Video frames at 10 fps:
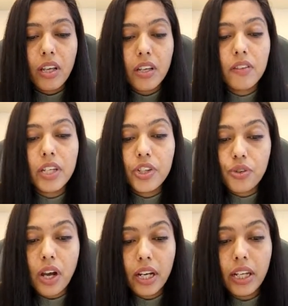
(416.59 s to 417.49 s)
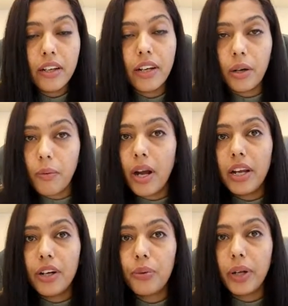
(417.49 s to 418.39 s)
Is EJARI
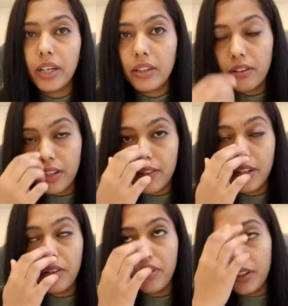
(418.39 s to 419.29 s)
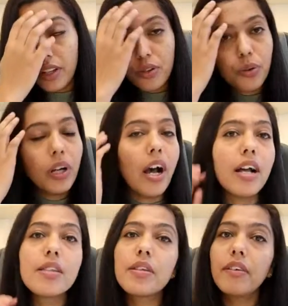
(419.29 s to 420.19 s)
required to get the resident visa? So the
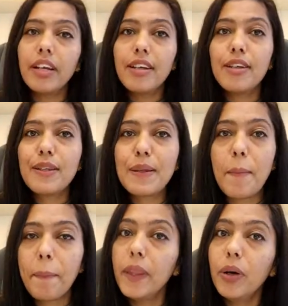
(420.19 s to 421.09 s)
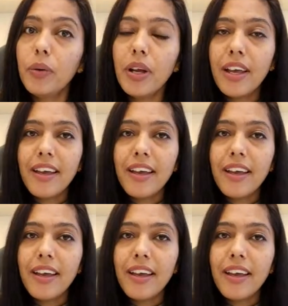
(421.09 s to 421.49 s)
answer is no.